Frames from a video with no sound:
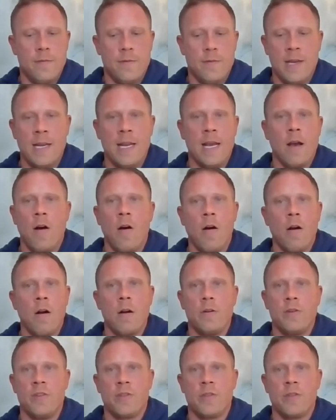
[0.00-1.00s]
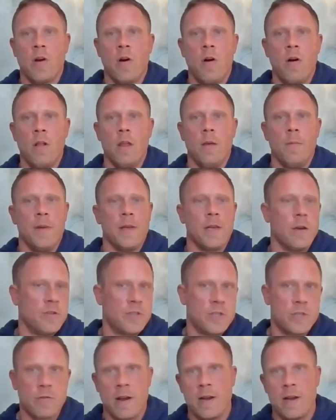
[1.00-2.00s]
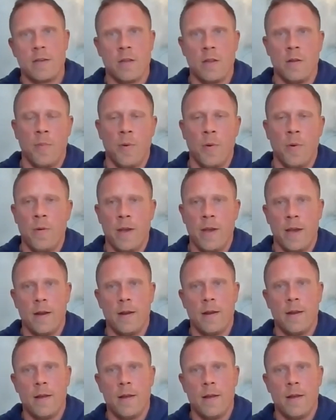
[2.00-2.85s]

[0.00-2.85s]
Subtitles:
any heart just call him and go straight to the point.